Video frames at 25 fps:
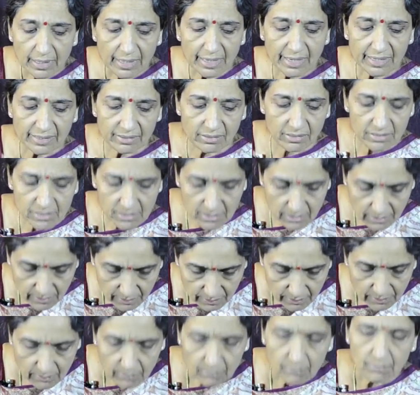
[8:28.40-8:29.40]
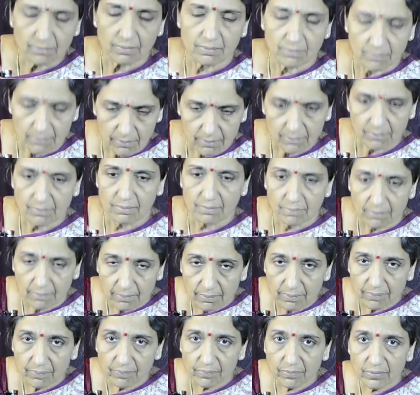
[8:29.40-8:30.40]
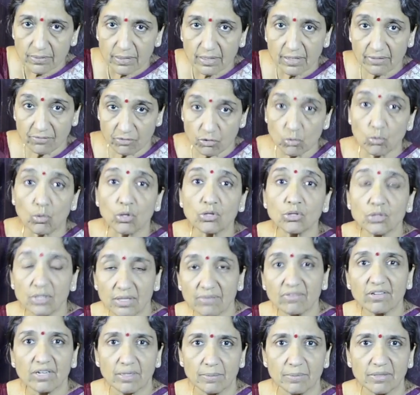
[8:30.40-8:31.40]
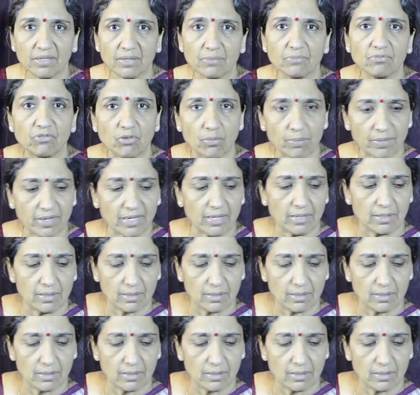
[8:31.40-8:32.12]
Like this. If you want to give a gamakam for Ma.